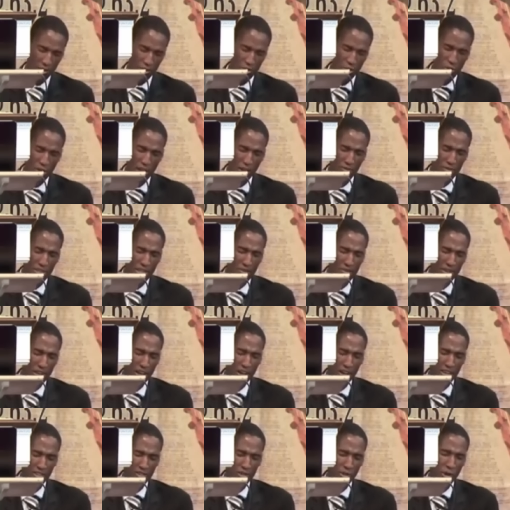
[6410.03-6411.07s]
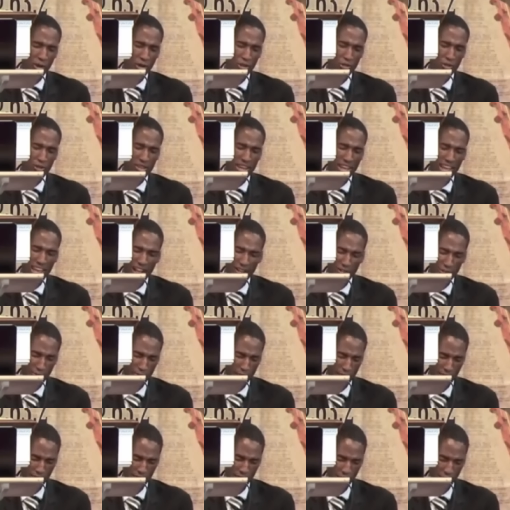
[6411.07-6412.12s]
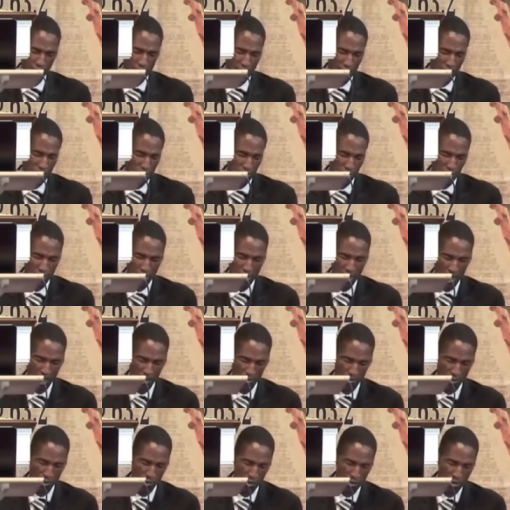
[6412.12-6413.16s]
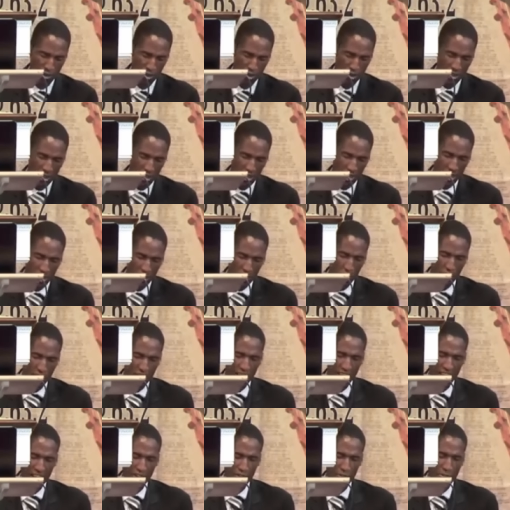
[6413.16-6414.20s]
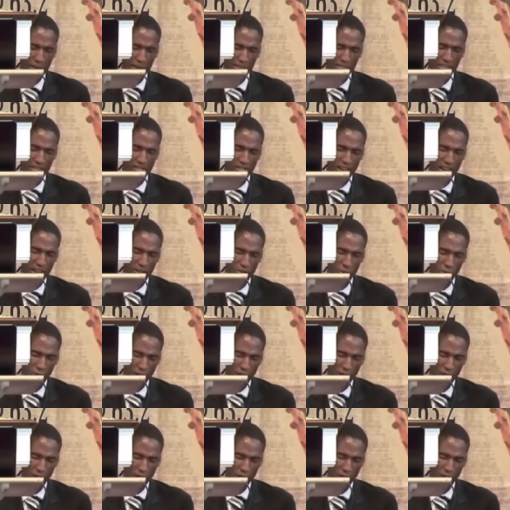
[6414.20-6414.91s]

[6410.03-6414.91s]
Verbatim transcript: You have given us also the health message, not just the gospel, but the health message as